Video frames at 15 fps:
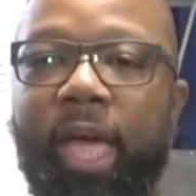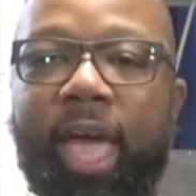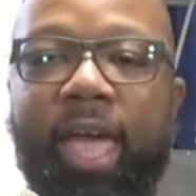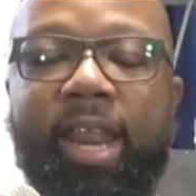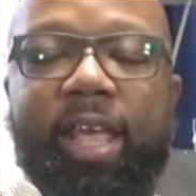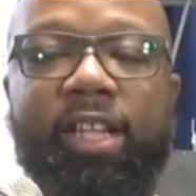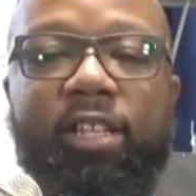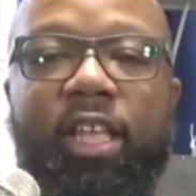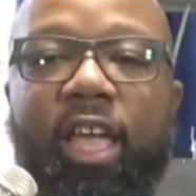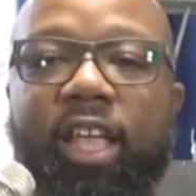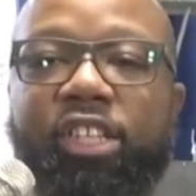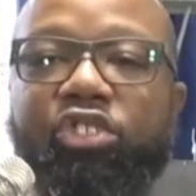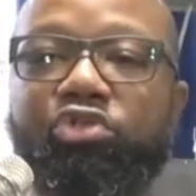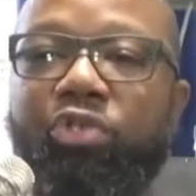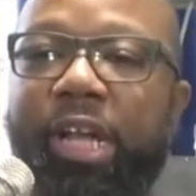And
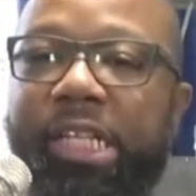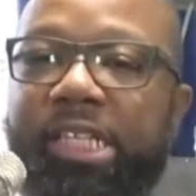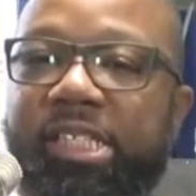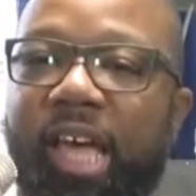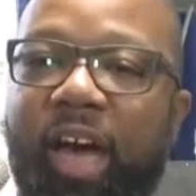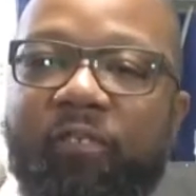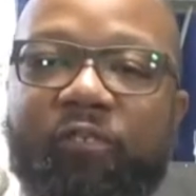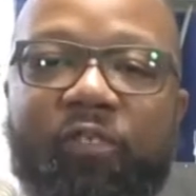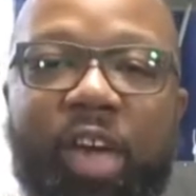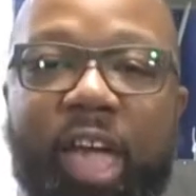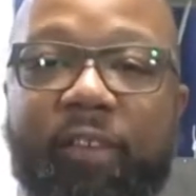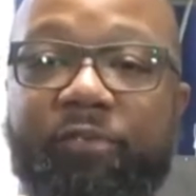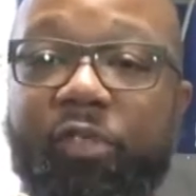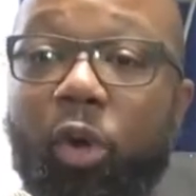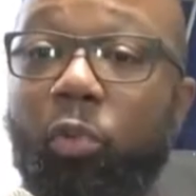it strengthens our
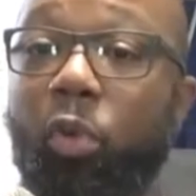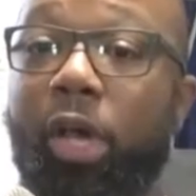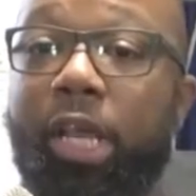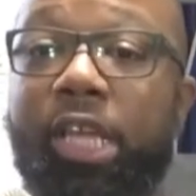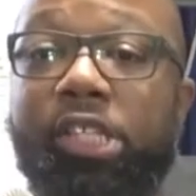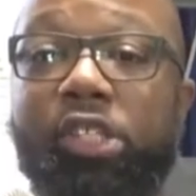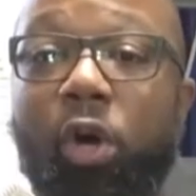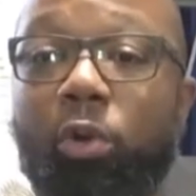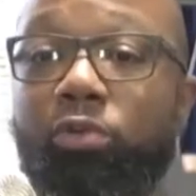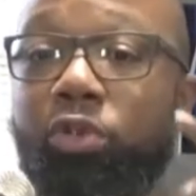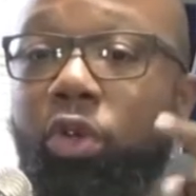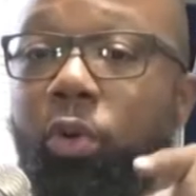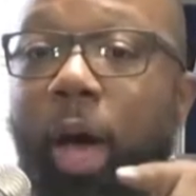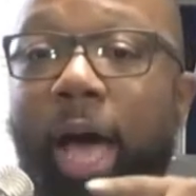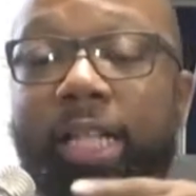faith to what he's going
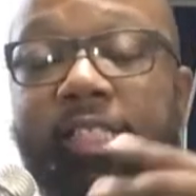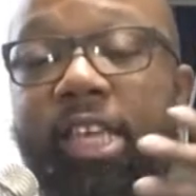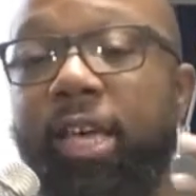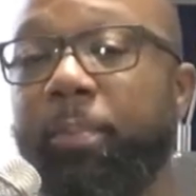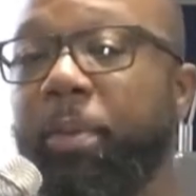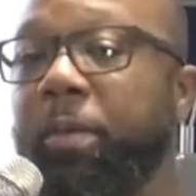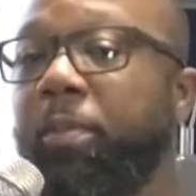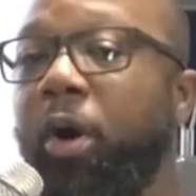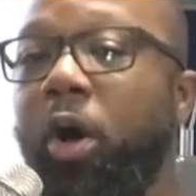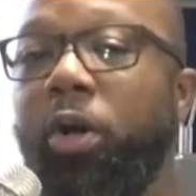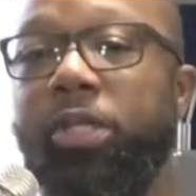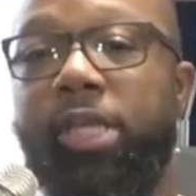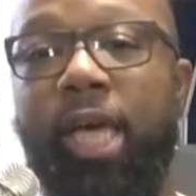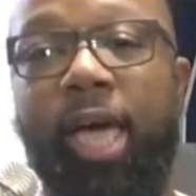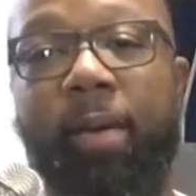to do. I tell people all the
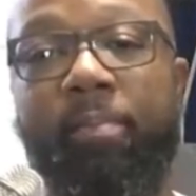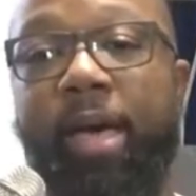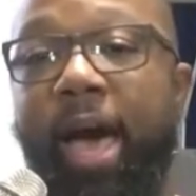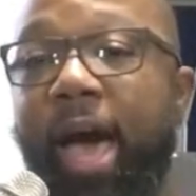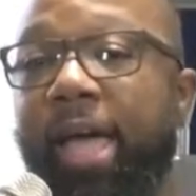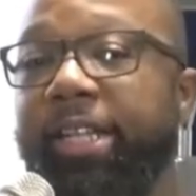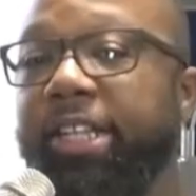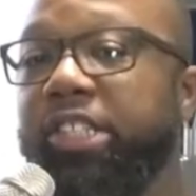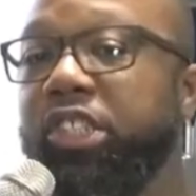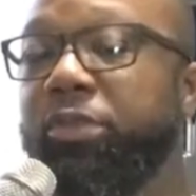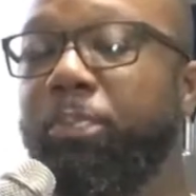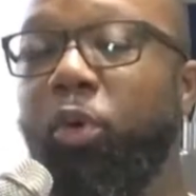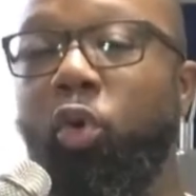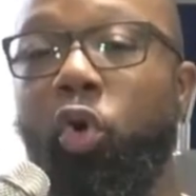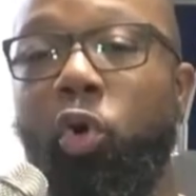time, God didn't
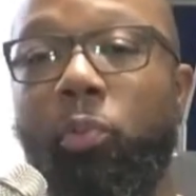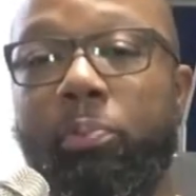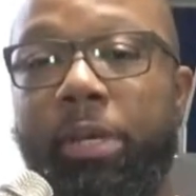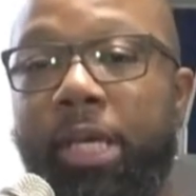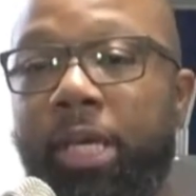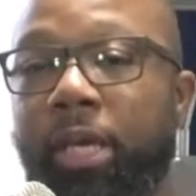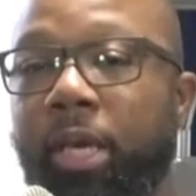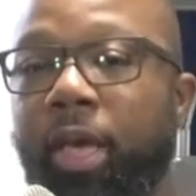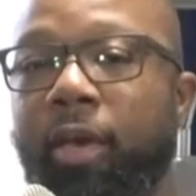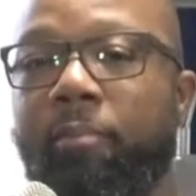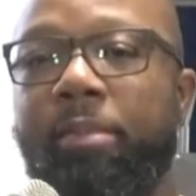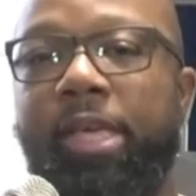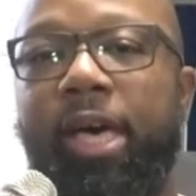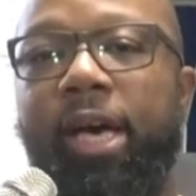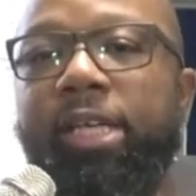spoil me,
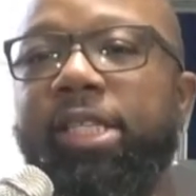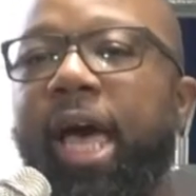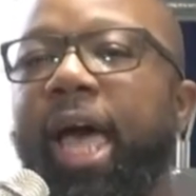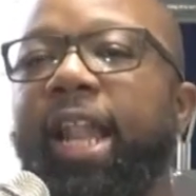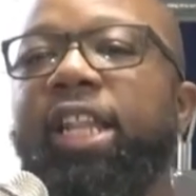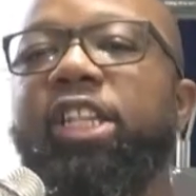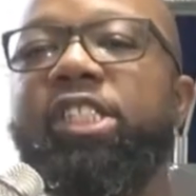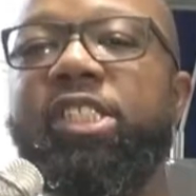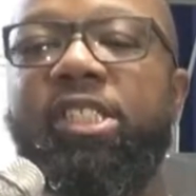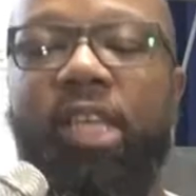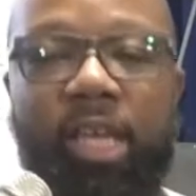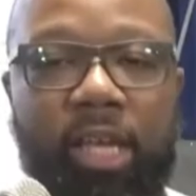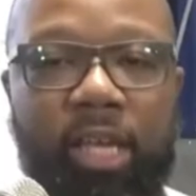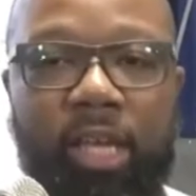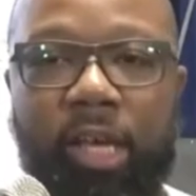because I
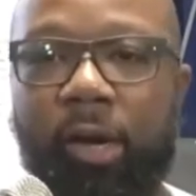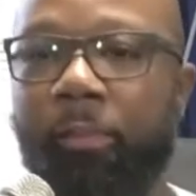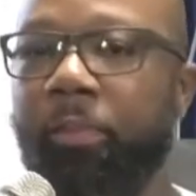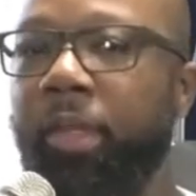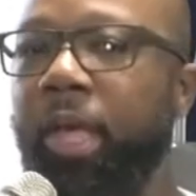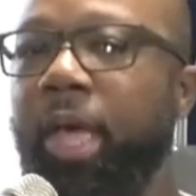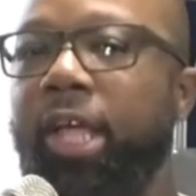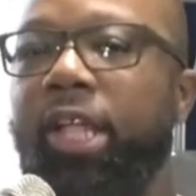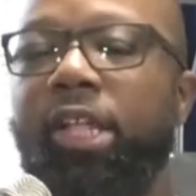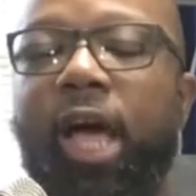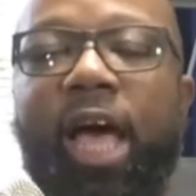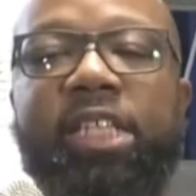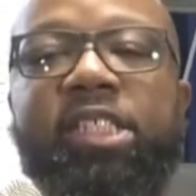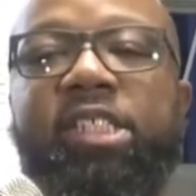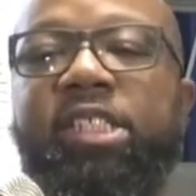
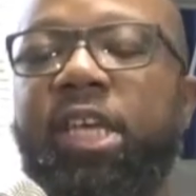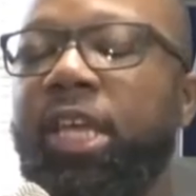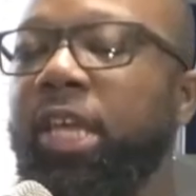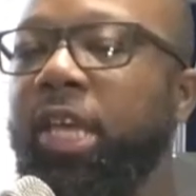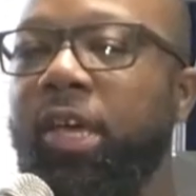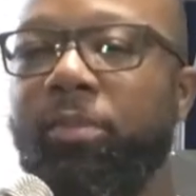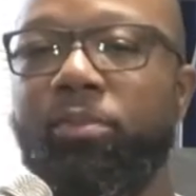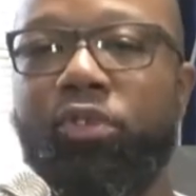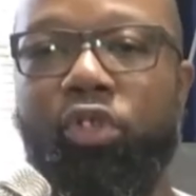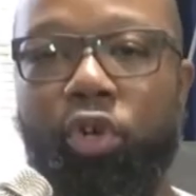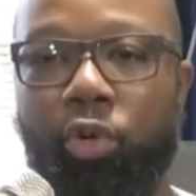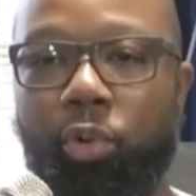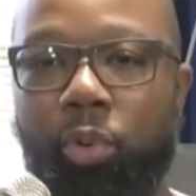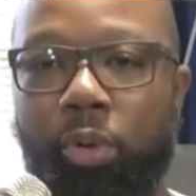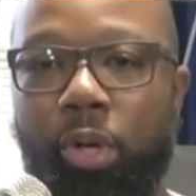see him
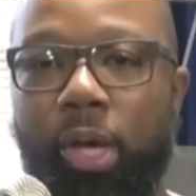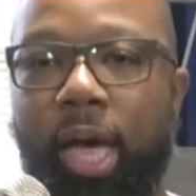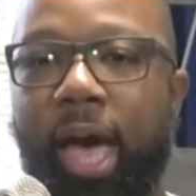doing